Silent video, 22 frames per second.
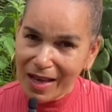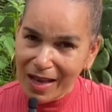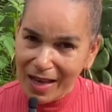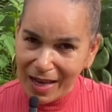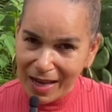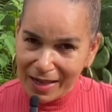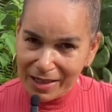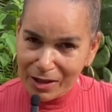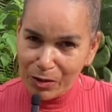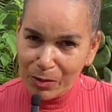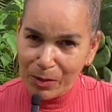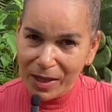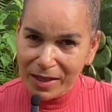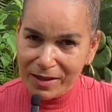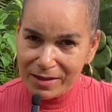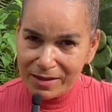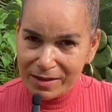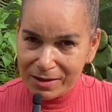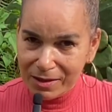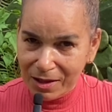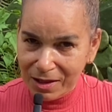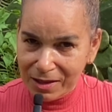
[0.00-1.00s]
adequate
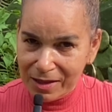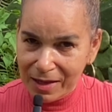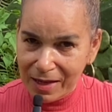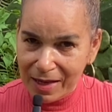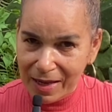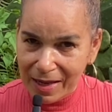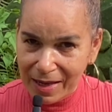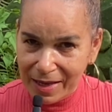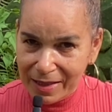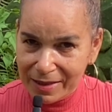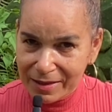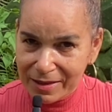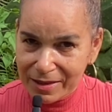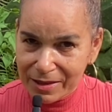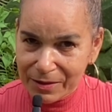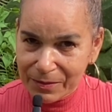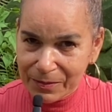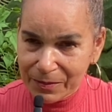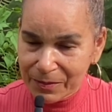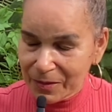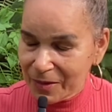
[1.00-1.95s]
sunlight.